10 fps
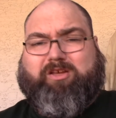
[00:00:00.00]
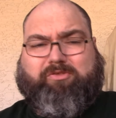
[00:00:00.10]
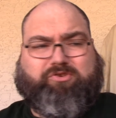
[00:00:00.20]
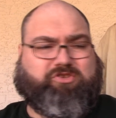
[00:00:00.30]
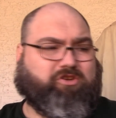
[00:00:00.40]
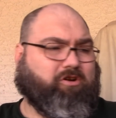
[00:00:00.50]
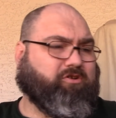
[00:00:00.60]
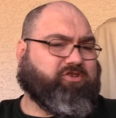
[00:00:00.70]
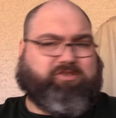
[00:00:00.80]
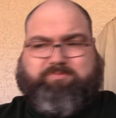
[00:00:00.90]
all those
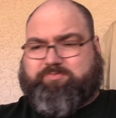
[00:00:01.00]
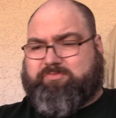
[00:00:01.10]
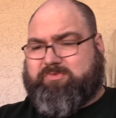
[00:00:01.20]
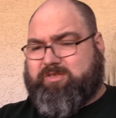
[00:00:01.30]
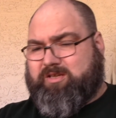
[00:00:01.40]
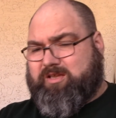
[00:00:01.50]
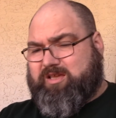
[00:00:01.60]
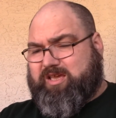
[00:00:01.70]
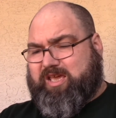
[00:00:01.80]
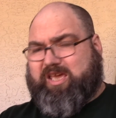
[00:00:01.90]
cigars,
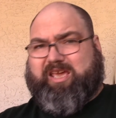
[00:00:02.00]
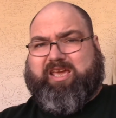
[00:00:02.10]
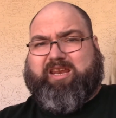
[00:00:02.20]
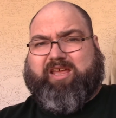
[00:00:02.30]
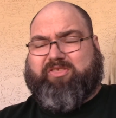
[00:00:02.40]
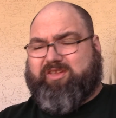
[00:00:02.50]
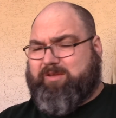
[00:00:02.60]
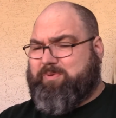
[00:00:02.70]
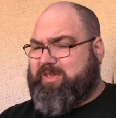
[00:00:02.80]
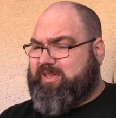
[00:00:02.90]
and I think
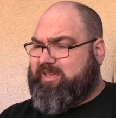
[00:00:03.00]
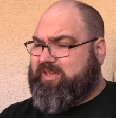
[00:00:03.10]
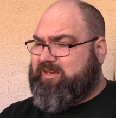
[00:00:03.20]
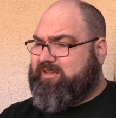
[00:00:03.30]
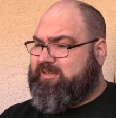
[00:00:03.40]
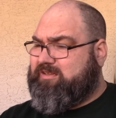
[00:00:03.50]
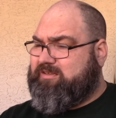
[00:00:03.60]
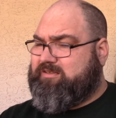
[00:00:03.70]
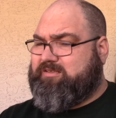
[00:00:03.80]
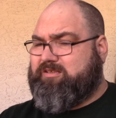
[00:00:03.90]
I paid
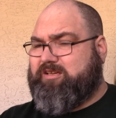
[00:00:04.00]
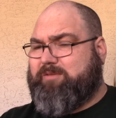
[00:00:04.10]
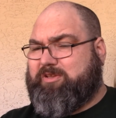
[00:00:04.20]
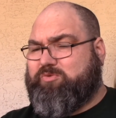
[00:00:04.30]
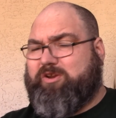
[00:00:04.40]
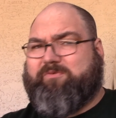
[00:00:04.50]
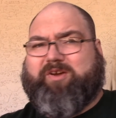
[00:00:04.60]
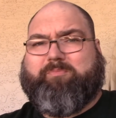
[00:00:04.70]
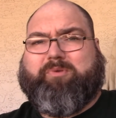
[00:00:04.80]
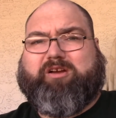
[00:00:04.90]
I paid
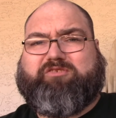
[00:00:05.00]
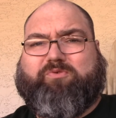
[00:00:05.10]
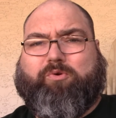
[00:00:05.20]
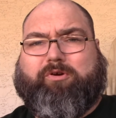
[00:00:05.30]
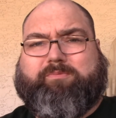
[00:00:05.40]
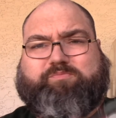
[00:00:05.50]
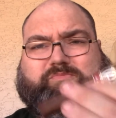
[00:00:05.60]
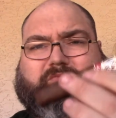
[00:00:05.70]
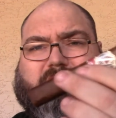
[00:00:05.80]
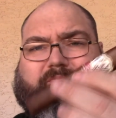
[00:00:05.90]
25 bucks for
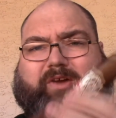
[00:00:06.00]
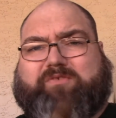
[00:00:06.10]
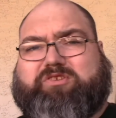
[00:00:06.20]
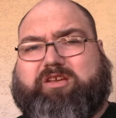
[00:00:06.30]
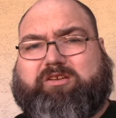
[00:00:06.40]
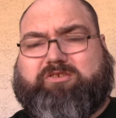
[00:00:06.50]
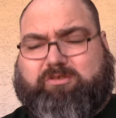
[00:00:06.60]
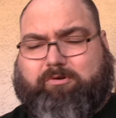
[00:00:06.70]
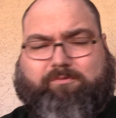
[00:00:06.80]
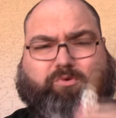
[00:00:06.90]
five sticks
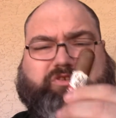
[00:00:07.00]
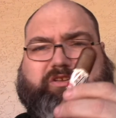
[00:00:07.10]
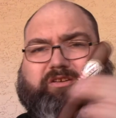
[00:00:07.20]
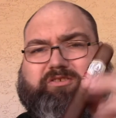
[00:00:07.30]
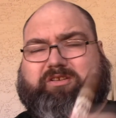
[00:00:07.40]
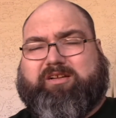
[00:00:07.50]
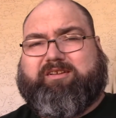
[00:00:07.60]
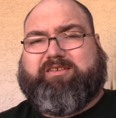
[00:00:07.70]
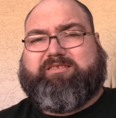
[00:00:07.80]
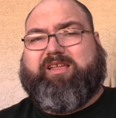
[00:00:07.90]
or four sticks.
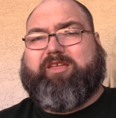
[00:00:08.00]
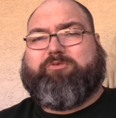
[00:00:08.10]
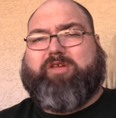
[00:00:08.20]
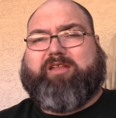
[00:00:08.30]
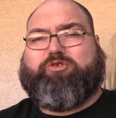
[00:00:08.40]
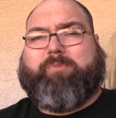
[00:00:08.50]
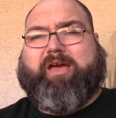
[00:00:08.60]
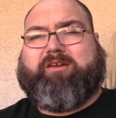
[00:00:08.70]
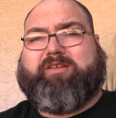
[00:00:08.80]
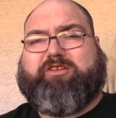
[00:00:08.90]
Not, not too
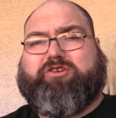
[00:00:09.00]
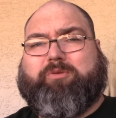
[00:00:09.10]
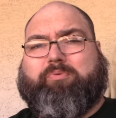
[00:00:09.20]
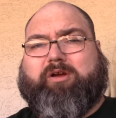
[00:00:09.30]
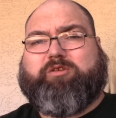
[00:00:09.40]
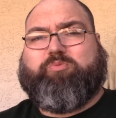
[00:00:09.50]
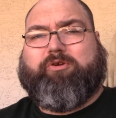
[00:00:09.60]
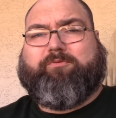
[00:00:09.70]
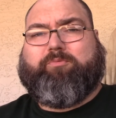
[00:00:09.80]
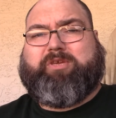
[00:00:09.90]
bad. That's a good price
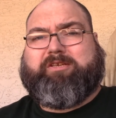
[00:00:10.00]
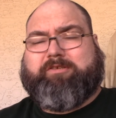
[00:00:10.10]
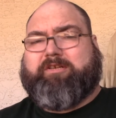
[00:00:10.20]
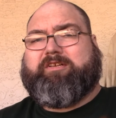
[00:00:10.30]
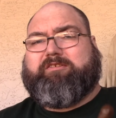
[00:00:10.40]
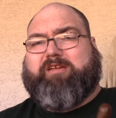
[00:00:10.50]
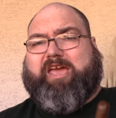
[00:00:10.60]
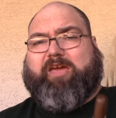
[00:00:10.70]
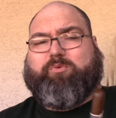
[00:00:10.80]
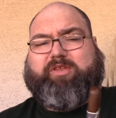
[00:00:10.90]
point for me.
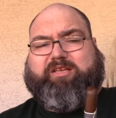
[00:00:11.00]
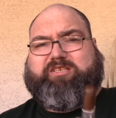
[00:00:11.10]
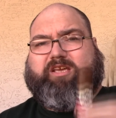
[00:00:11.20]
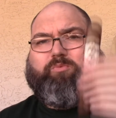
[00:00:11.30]
And with that said,